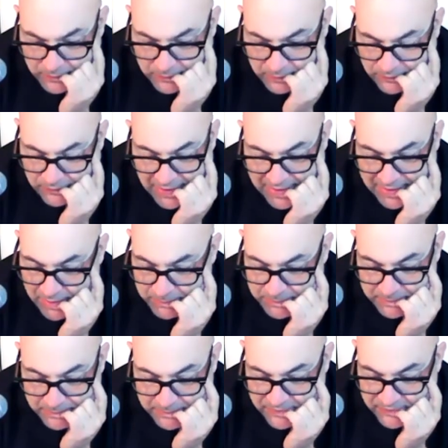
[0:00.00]

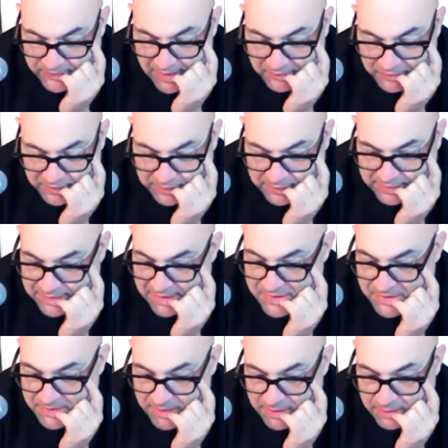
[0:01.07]
album is definitely a
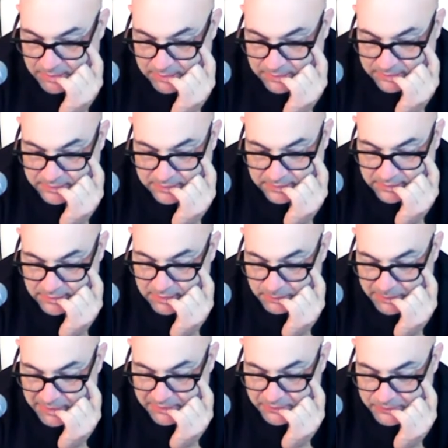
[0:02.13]
Desert Island
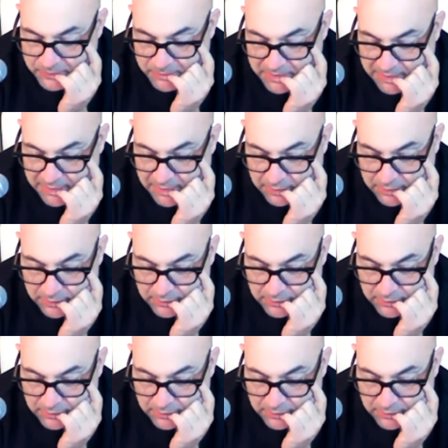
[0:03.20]
record for me. That